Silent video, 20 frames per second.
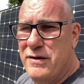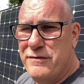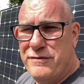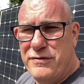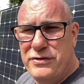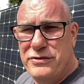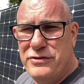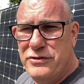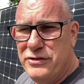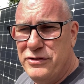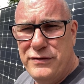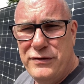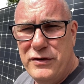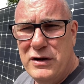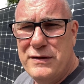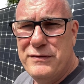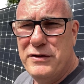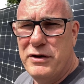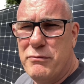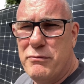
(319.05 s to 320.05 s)
For instance, if you
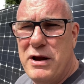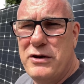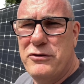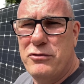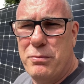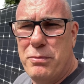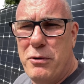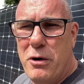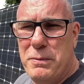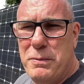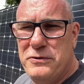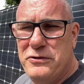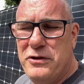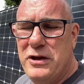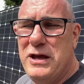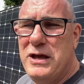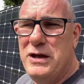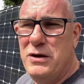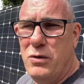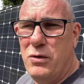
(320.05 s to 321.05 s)
live in a rental
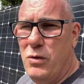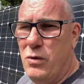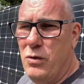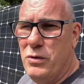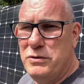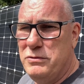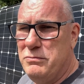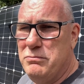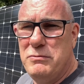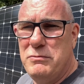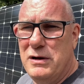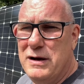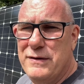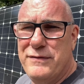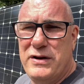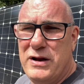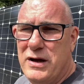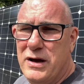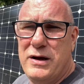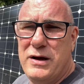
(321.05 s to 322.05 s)
property or you live
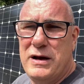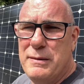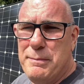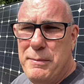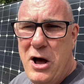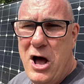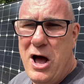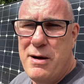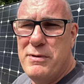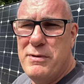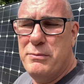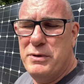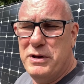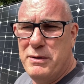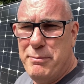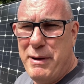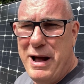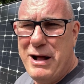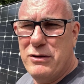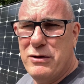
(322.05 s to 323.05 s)
in an apartment with
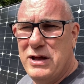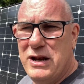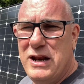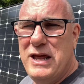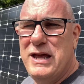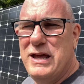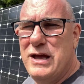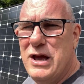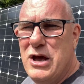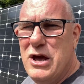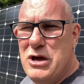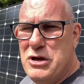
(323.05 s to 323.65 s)
a balcony,